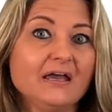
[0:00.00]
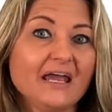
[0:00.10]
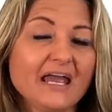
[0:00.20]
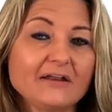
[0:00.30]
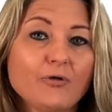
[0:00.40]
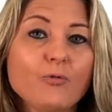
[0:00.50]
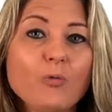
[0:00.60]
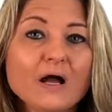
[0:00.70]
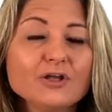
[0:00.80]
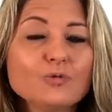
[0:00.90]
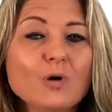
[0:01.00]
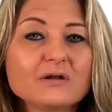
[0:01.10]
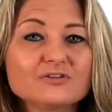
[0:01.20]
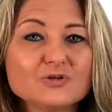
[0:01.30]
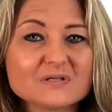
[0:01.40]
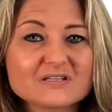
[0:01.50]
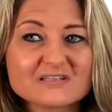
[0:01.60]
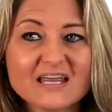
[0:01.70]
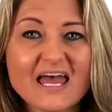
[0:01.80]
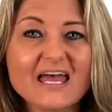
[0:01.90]
and what you want to do
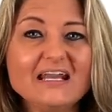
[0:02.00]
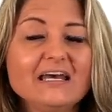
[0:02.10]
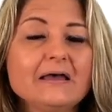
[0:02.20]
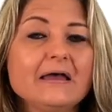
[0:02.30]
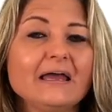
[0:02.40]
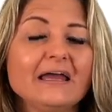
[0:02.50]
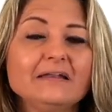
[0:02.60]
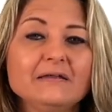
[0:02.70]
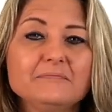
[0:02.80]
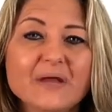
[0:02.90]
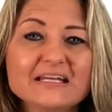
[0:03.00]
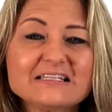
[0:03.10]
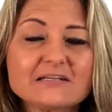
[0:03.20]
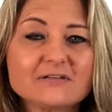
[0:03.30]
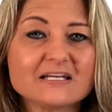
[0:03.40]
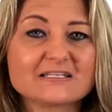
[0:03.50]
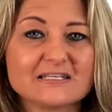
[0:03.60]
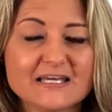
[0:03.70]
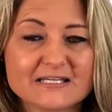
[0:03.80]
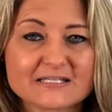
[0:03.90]
instead. And basically it's
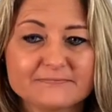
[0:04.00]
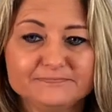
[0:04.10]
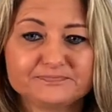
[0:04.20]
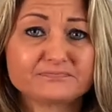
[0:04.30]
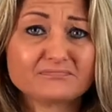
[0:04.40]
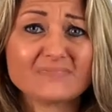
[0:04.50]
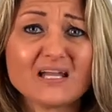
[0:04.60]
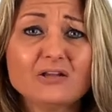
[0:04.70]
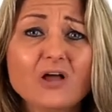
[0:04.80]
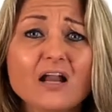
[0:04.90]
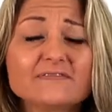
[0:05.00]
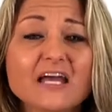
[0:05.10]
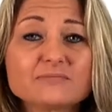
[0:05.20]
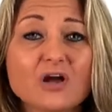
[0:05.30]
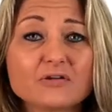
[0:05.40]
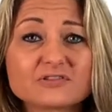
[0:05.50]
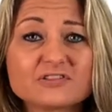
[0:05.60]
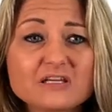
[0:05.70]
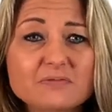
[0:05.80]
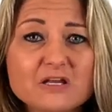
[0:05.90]
this. A lot of times I'll
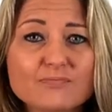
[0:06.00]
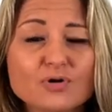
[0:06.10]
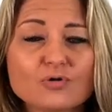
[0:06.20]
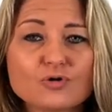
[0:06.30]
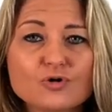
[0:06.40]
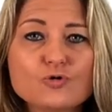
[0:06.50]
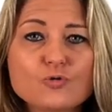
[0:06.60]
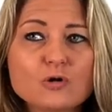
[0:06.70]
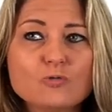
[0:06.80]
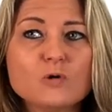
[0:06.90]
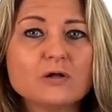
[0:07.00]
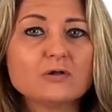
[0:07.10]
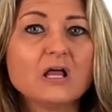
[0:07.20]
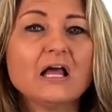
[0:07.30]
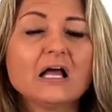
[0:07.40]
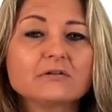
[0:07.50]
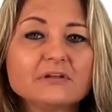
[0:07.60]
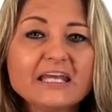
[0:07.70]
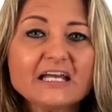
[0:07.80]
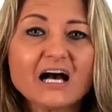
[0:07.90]
see people who will
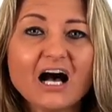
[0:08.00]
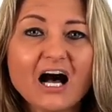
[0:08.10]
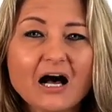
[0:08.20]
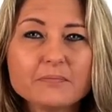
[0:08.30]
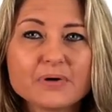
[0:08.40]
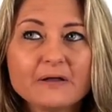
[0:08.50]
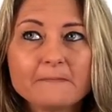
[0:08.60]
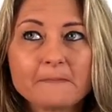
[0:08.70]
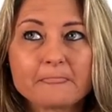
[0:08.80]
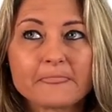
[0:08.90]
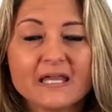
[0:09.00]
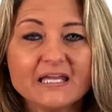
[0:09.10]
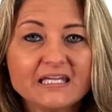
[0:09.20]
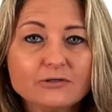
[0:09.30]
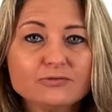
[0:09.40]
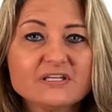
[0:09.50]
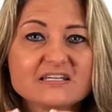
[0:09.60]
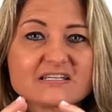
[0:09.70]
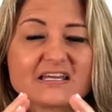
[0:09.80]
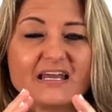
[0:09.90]
link up
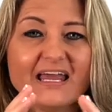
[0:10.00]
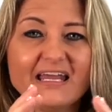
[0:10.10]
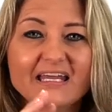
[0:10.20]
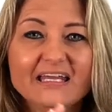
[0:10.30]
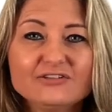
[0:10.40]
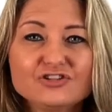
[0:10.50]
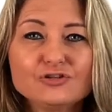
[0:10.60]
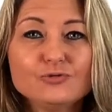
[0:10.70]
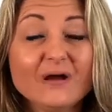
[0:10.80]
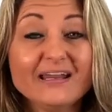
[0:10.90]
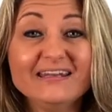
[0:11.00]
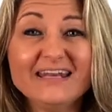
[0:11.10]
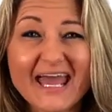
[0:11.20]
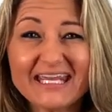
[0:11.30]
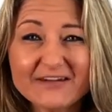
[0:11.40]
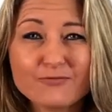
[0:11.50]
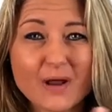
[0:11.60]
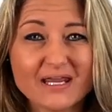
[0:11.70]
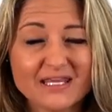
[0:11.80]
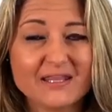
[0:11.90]
illness into a negative
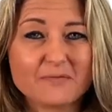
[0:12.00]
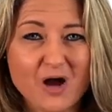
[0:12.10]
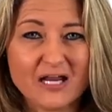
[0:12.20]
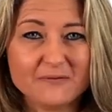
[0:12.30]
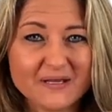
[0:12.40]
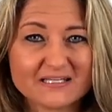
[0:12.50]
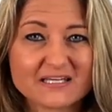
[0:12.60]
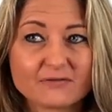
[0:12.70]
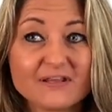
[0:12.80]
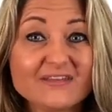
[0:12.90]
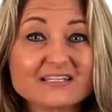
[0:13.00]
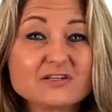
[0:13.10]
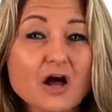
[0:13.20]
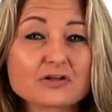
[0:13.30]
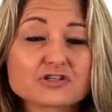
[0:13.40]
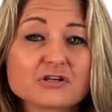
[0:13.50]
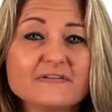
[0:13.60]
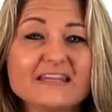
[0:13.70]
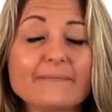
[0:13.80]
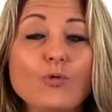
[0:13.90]
way in their mind, basically, that's not
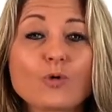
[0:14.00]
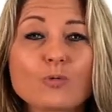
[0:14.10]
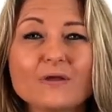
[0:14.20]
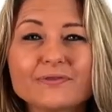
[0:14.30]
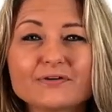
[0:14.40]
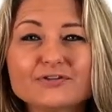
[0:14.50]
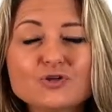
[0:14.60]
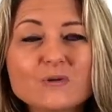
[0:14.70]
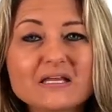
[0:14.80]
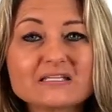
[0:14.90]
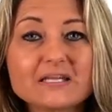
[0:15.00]
serving them. Or what they're doing is